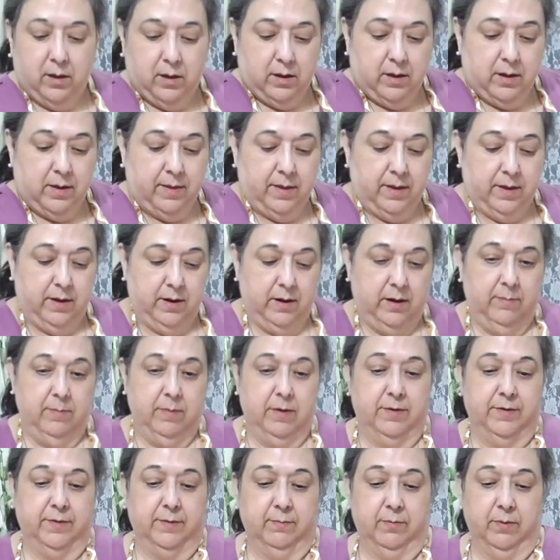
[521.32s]
And then let
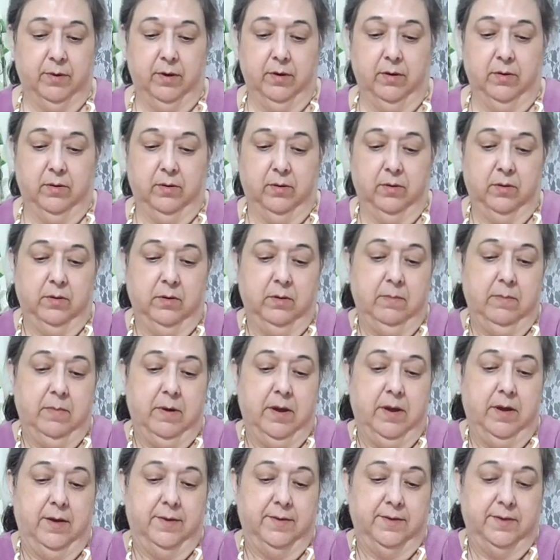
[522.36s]
me sprinkle
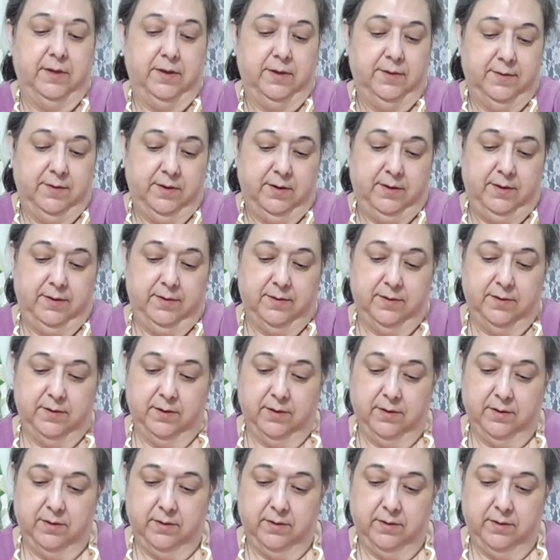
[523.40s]
my seasonings.